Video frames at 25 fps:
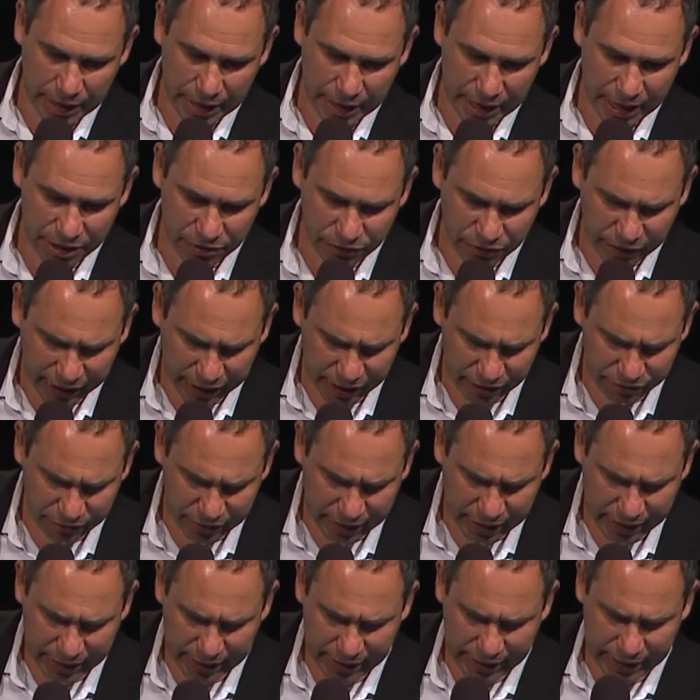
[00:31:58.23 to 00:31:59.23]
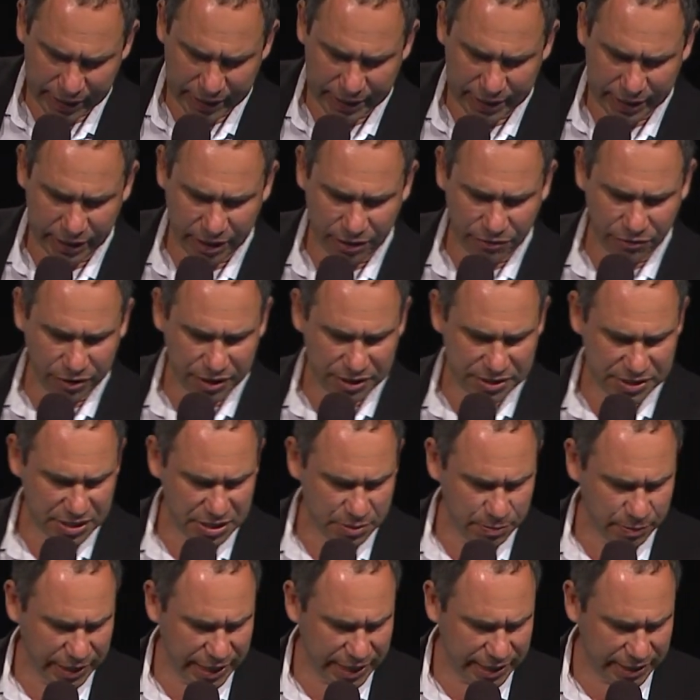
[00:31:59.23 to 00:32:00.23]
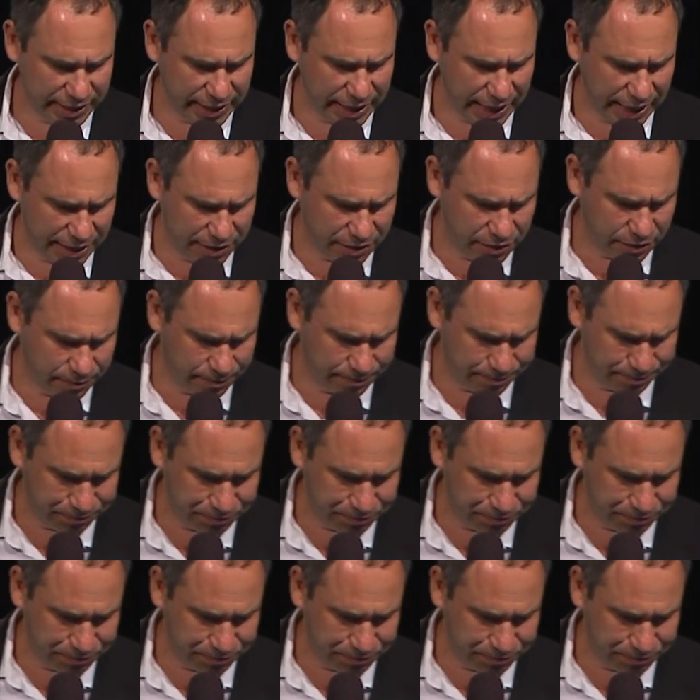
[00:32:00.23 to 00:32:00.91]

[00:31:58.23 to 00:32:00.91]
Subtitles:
and we have a reference displayed light.